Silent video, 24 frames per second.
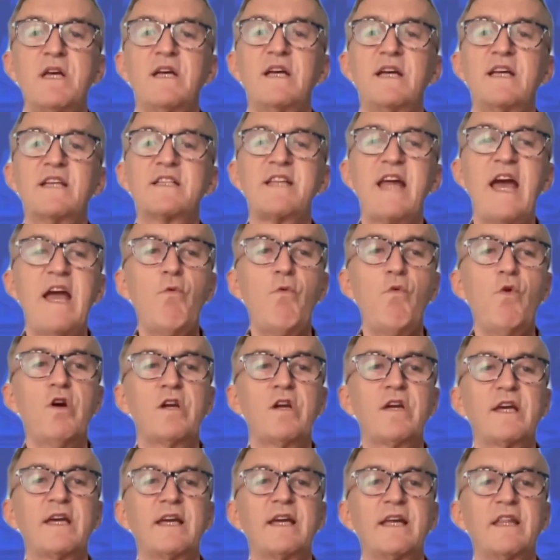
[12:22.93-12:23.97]
is now
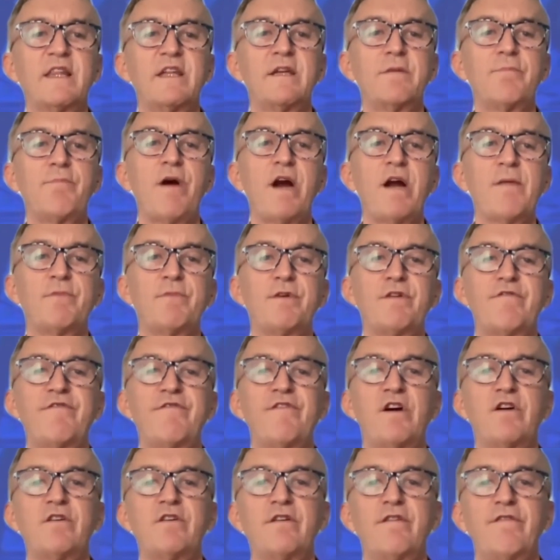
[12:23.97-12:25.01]
working in the Department of
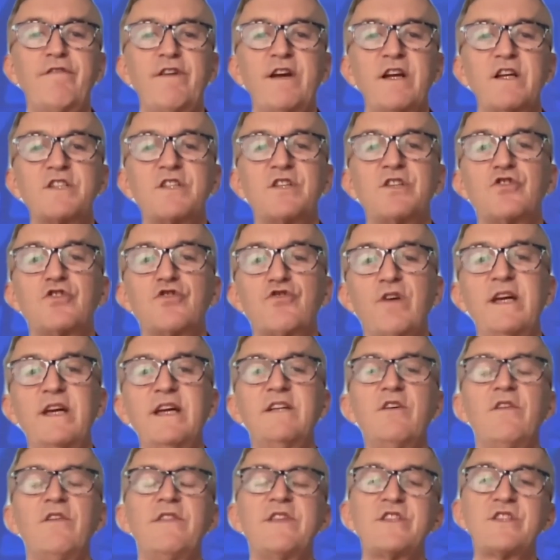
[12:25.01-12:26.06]
Foreign Affairs and
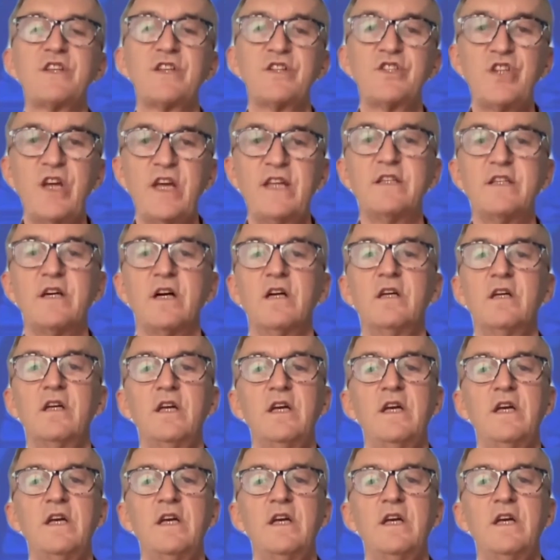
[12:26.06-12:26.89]
Trade on this agenda,